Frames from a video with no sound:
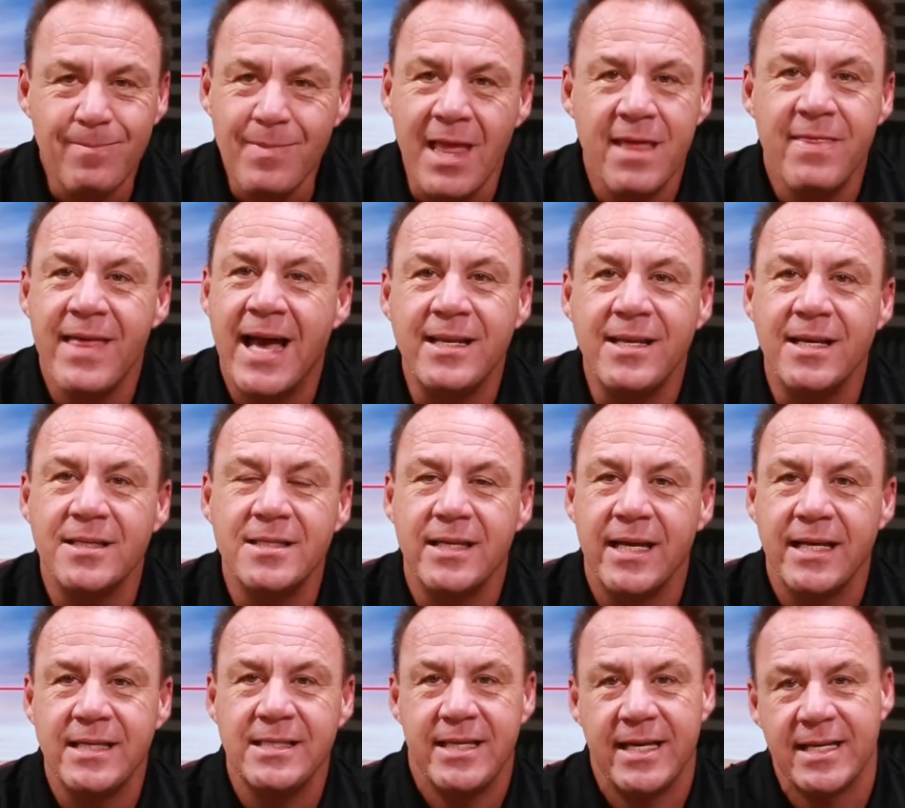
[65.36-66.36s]
That doesn't
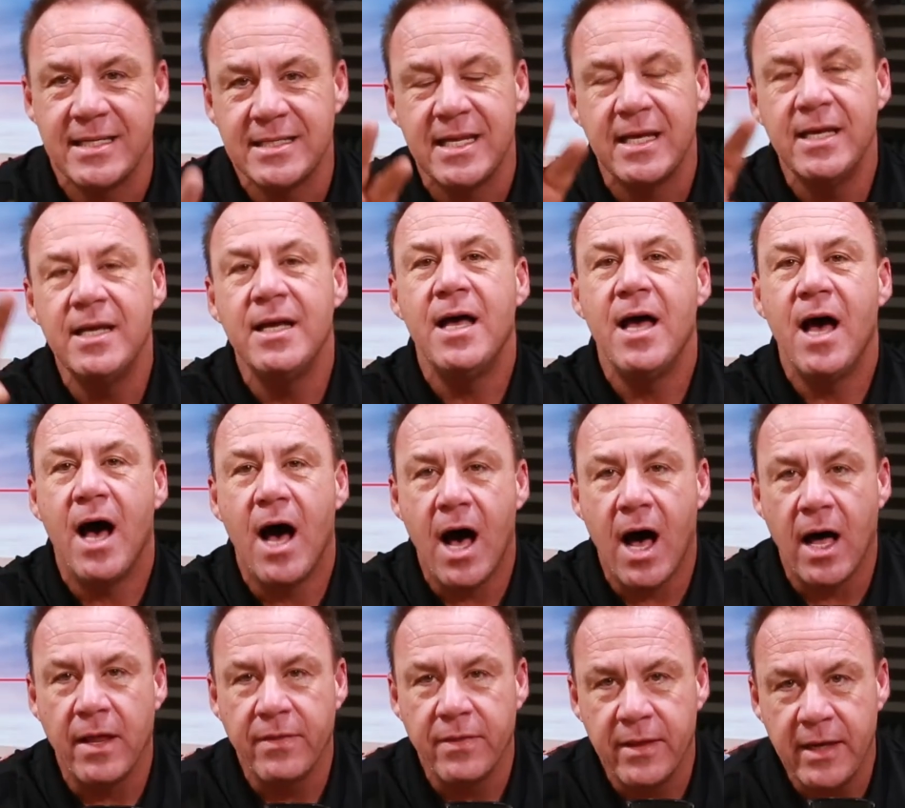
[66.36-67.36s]
exist
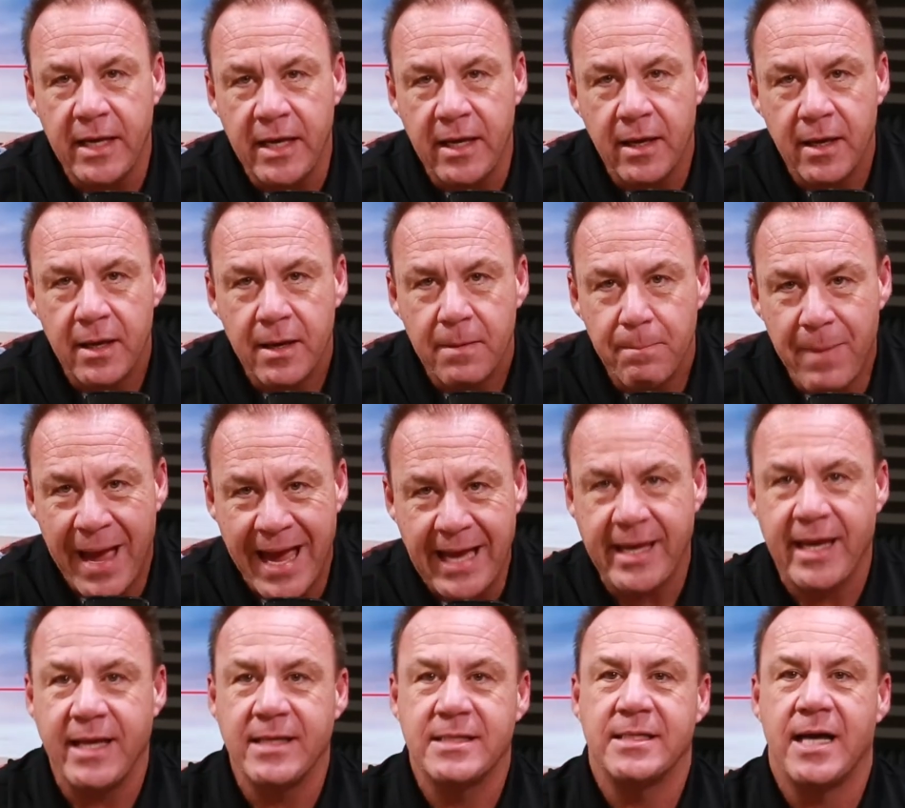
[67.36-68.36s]
on the
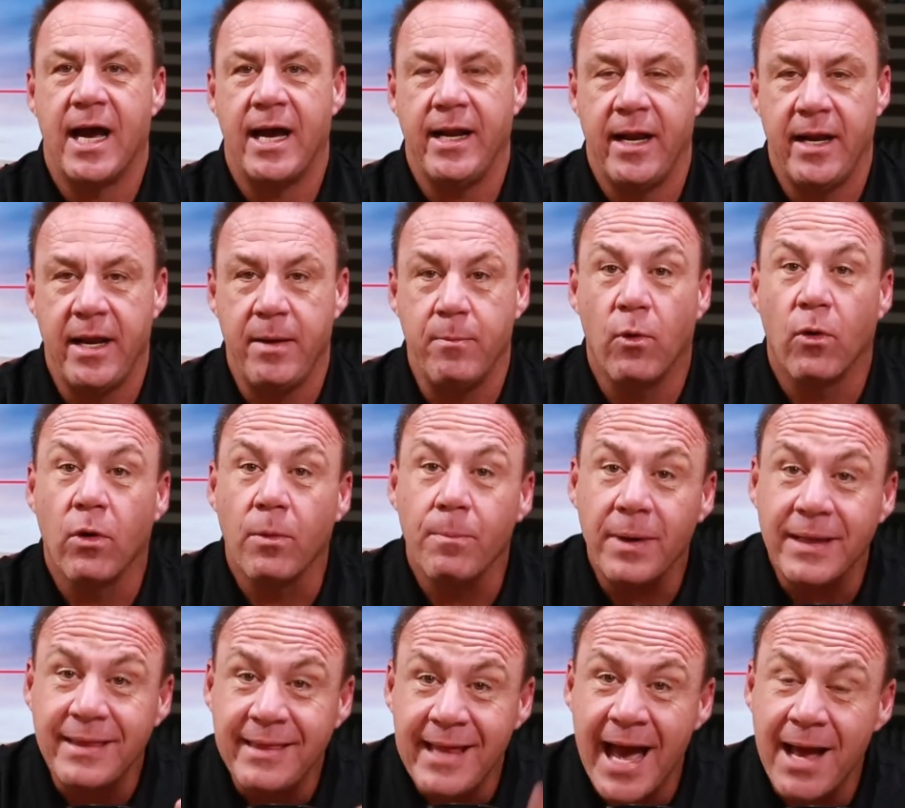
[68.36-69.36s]
banking side anymore,
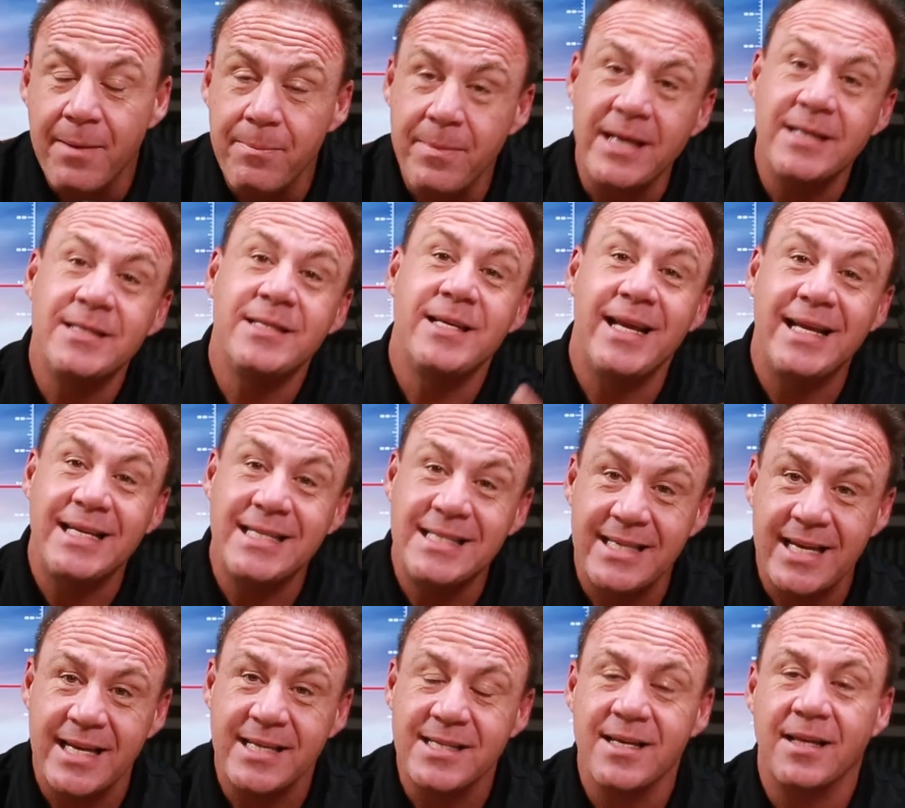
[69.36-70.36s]
but that means it
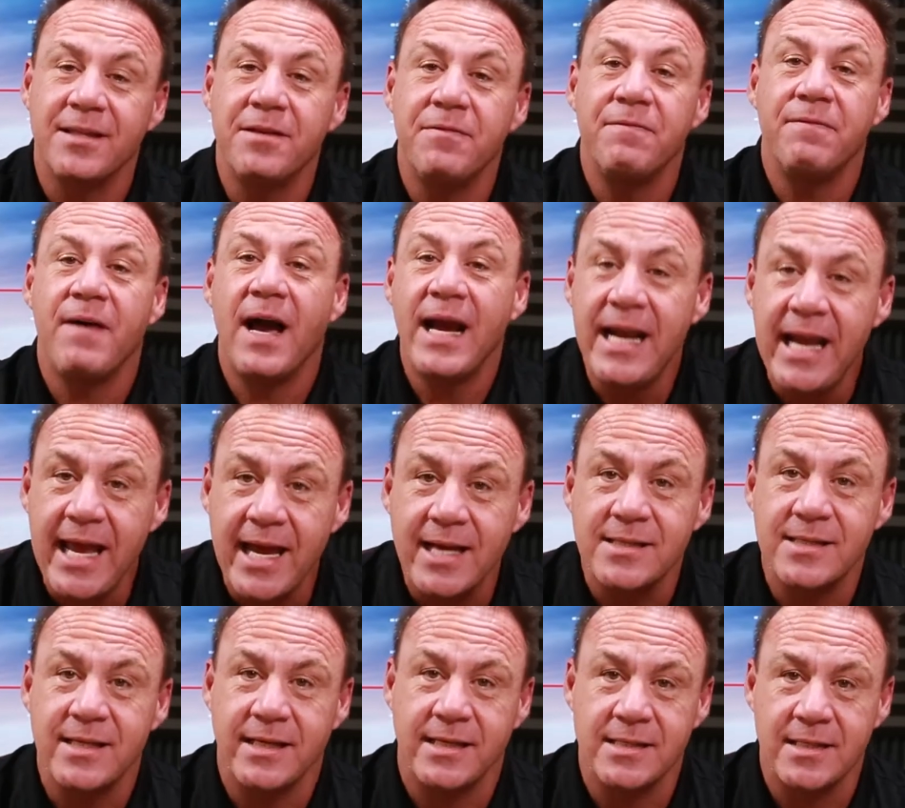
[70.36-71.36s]
exists on the
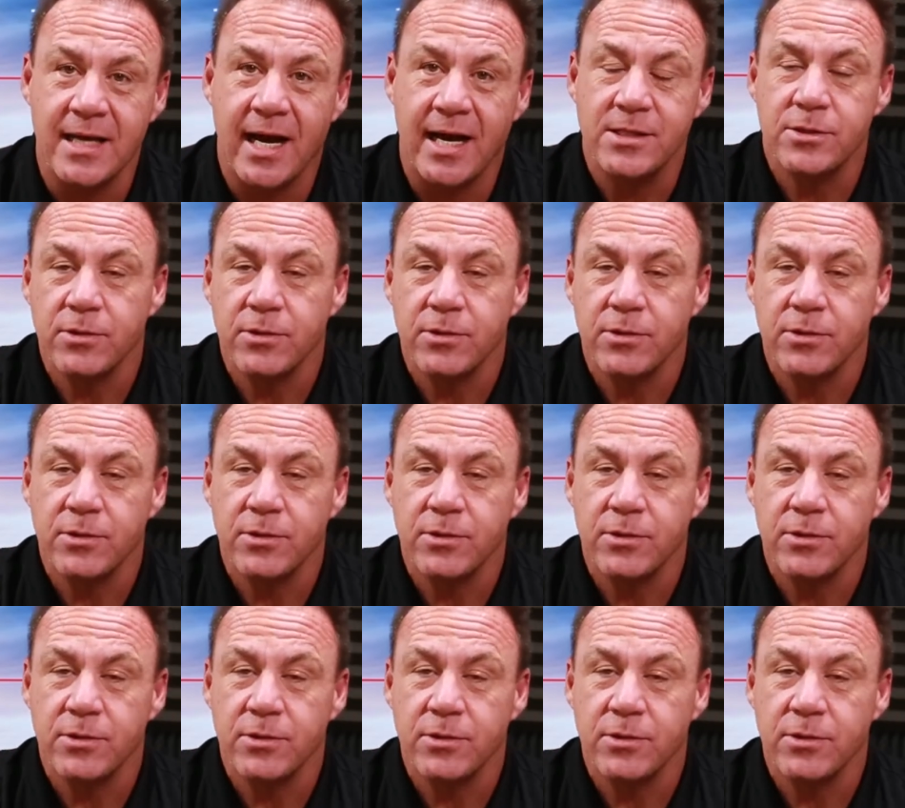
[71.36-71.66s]
financing side.